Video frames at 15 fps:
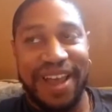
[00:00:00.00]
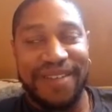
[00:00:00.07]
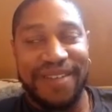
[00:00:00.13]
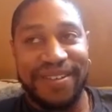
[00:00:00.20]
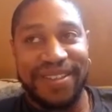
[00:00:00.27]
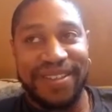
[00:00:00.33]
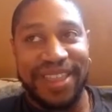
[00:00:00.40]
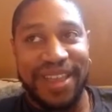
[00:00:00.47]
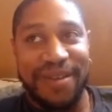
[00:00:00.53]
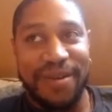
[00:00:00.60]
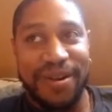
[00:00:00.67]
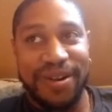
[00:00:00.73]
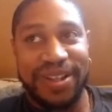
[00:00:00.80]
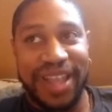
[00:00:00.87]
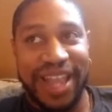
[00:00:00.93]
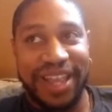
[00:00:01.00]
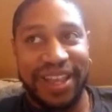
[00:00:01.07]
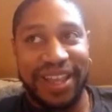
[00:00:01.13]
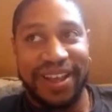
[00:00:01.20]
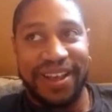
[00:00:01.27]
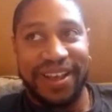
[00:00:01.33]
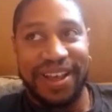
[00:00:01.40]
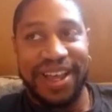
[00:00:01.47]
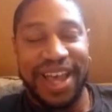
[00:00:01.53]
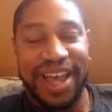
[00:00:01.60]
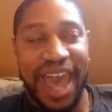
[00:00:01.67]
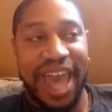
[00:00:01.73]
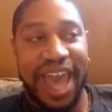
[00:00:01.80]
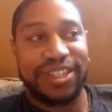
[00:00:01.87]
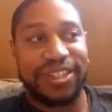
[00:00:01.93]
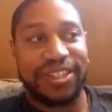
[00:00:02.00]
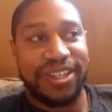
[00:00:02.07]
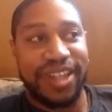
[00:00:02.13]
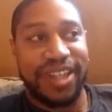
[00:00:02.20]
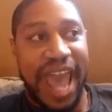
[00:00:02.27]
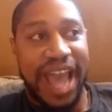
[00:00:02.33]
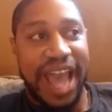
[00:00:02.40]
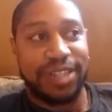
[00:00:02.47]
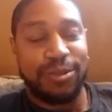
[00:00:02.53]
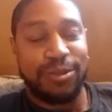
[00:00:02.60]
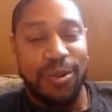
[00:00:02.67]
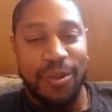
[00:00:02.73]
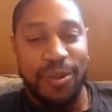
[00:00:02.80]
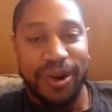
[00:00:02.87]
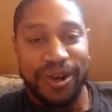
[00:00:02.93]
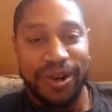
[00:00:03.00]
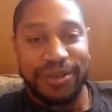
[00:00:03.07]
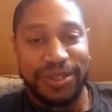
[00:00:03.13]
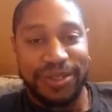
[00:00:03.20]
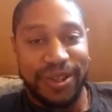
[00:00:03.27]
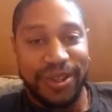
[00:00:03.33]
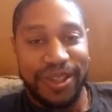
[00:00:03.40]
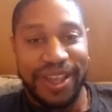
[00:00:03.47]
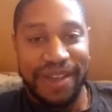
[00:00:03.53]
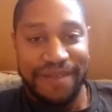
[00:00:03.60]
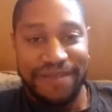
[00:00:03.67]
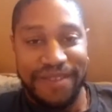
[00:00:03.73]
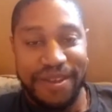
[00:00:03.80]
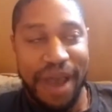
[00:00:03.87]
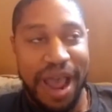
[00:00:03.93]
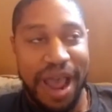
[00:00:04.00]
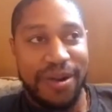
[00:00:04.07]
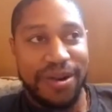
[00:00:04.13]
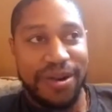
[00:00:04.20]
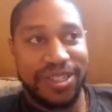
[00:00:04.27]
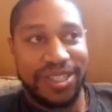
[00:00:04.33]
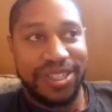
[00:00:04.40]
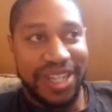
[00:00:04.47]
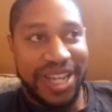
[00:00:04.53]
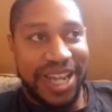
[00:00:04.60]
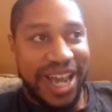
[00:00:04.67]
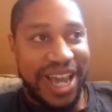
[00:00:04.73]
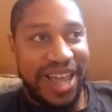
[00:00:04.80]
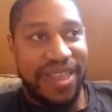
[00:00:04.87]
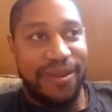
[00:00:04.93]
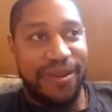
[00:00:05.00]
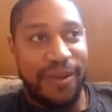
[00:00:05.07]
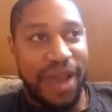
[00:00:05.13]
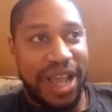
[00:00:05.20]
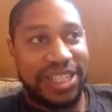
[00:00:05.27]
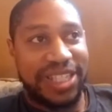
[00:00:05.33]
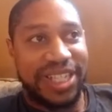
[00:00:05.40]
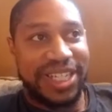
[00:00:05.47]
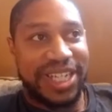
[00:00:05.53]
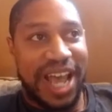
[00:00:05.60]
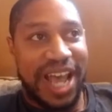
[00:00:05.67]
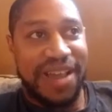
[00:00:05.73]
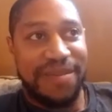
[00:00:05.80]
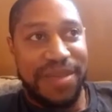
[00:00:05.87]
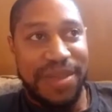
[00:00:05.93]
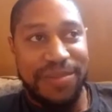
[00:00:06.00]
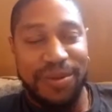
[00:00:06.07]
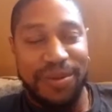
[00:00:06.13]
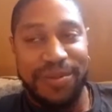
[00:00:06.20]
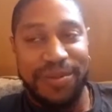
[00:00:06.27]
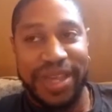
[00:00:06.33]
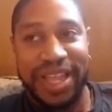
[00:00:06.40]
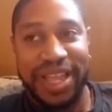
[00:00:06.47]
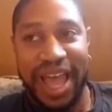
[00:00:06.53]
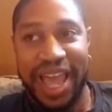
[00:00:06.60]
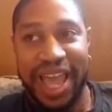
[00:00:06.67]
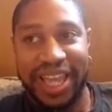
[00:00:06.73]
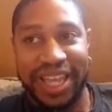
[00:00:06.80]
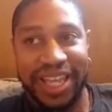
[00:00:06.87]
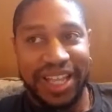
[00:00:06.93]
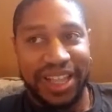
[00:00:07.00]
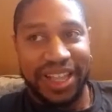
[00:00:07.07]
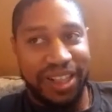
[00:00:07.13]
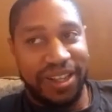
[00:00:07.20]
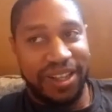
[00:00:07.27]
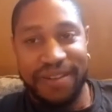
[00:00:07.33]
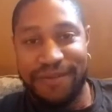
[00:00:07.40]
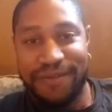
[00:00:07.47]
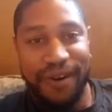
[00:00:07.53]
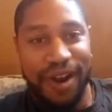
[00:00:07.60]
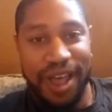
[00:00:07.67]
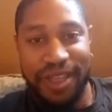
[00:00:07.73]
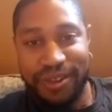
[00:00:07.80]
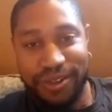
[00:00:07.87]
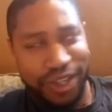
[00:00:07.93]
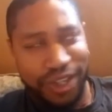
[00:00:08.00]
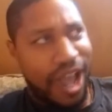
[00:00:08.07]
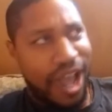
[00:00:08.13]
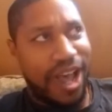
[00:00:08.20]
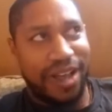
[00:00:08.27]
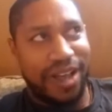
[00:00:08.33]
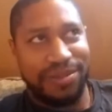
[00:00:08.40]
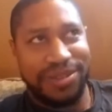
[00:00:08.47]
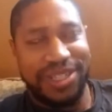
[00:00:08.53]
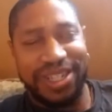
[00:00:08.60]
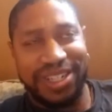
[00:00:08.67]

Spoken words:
they worked like actual work was only a few hours, and then the rest of the time people be like looking for other jobs, and